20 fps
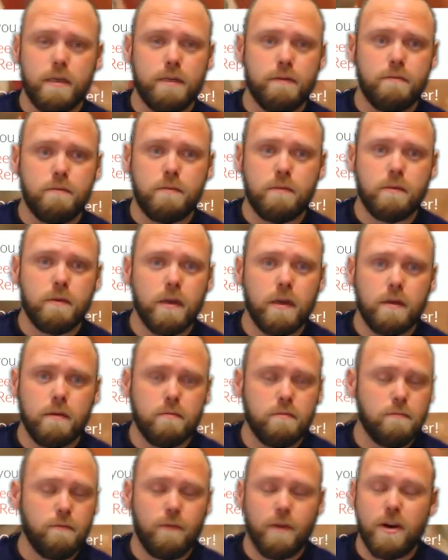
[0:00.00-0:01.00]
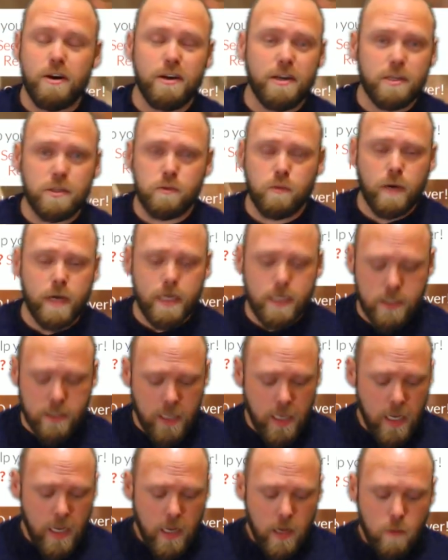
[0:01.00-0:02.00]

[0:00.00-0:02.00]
in uh, various ways,